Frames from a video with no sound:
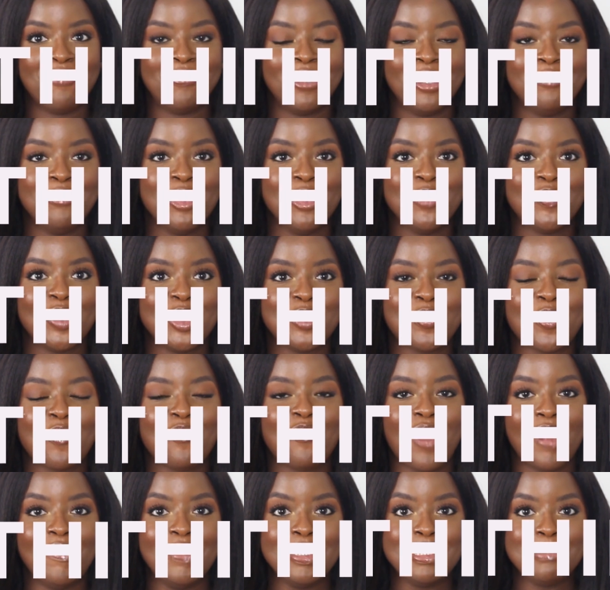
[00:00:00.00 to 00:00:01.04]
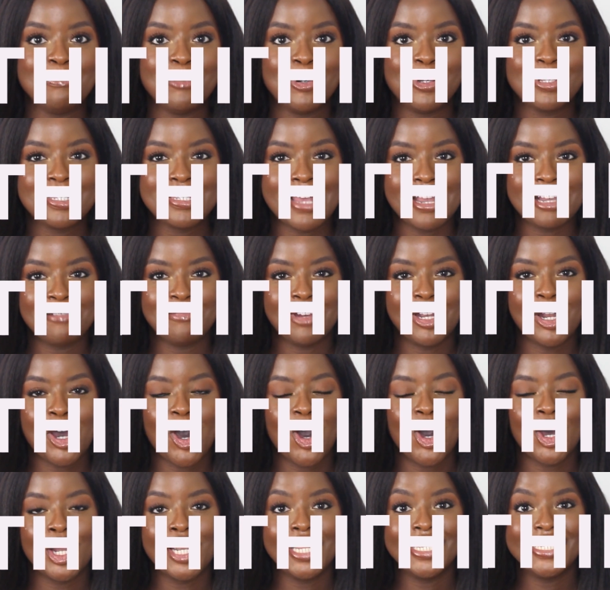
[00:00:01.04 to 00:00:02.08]
I want to move on to a very small segment
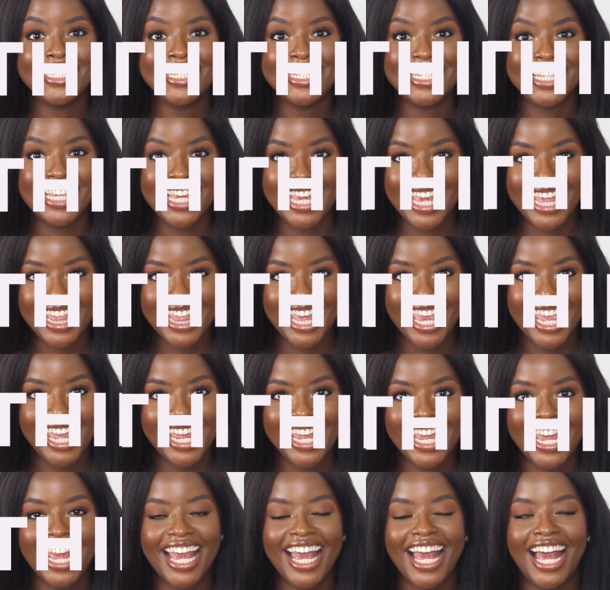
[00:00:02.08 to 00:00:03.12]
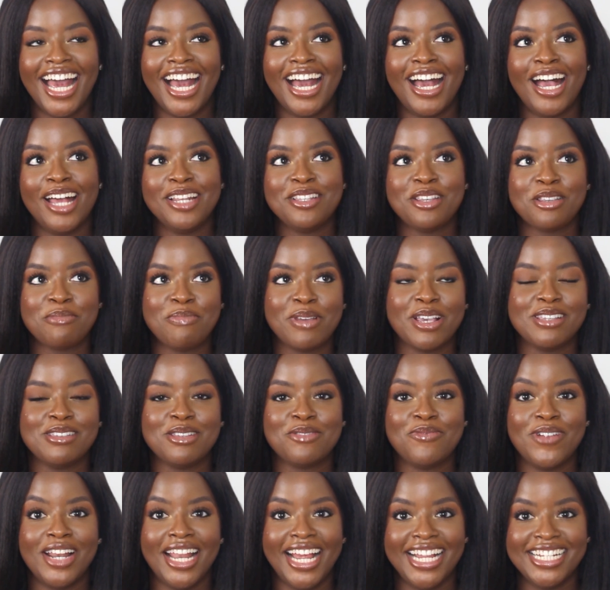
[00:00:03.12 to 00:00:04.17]
on teething, and just because
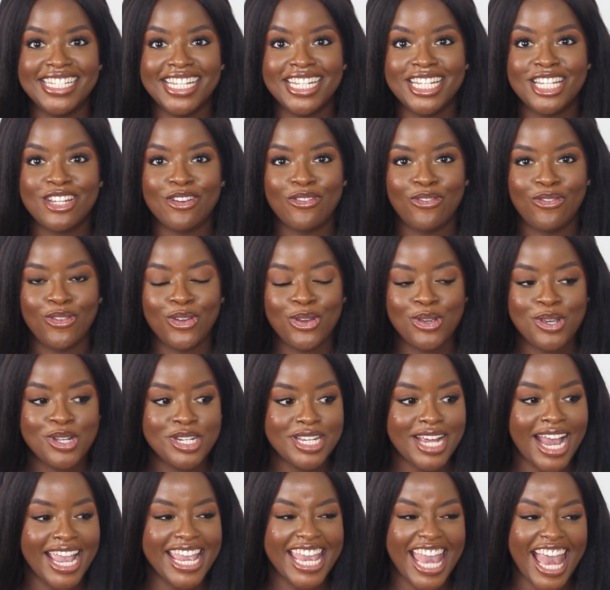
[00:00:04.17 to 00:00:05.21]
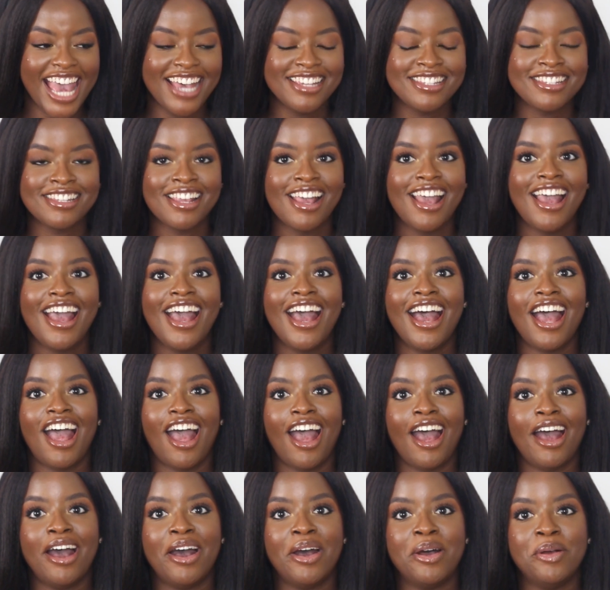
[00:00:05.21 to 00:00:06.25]
it's related to food, I guess.
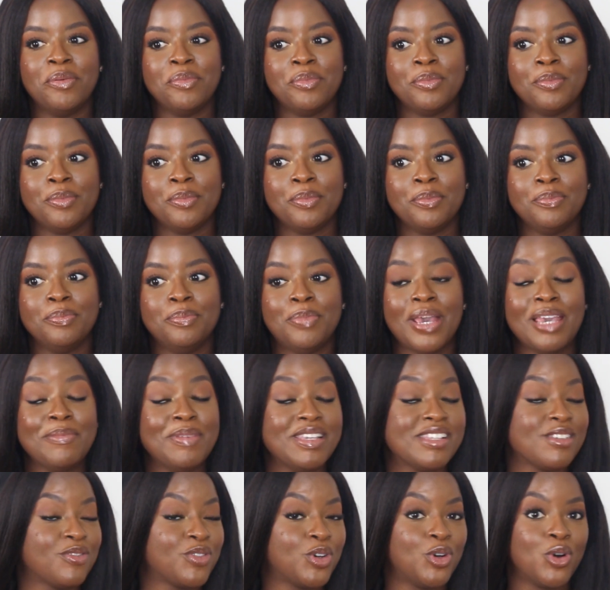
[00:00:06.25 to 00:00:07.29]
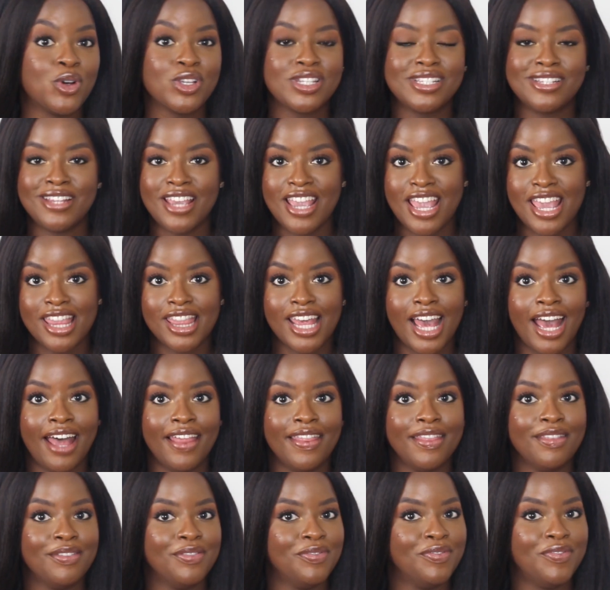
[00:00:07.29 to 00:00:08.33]
Babies, of course, teeth
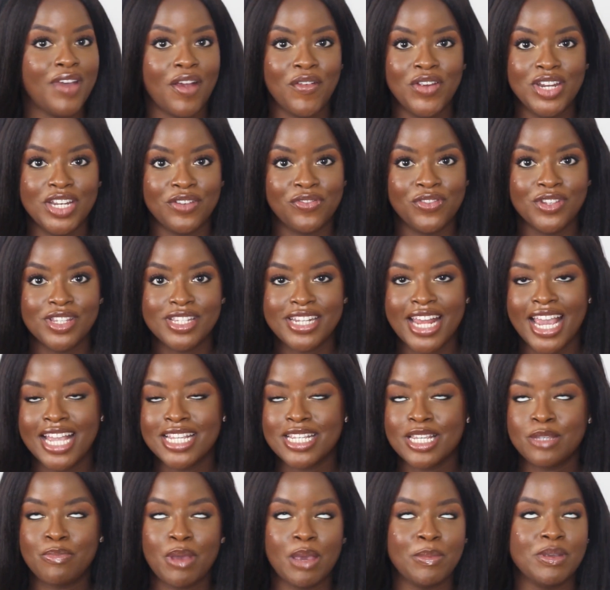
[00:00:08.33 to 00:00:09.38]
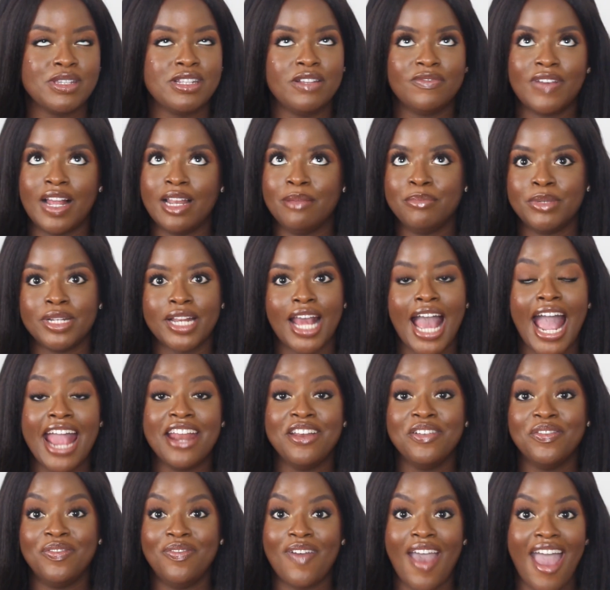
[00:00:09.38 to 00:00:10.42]
at very different stages. Baby's development
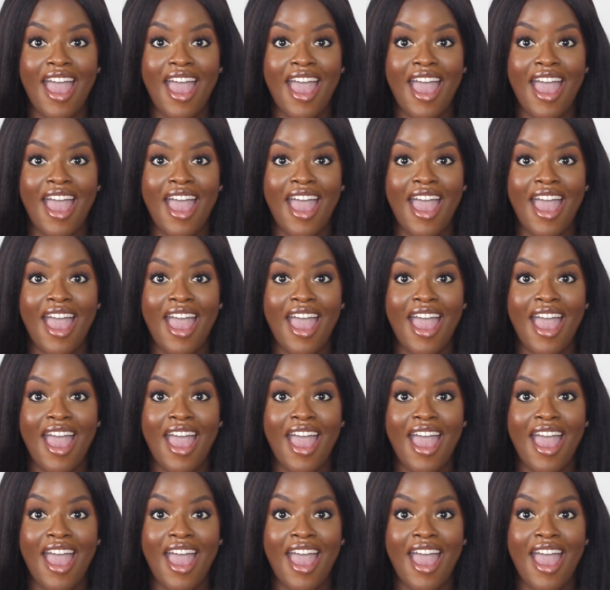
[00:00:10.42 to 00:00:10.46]
kind of